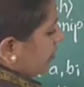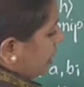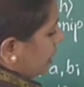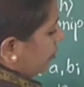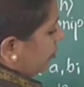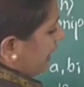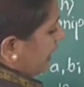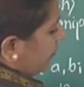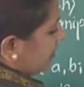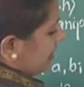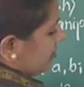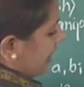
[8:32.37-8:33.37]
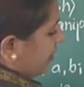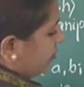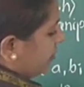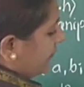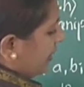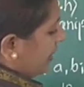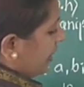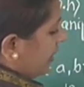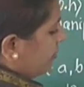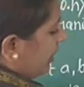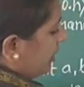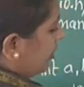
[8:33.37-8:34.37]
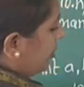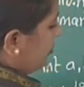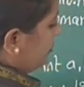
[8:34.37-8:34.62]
Q value is assigned to the variable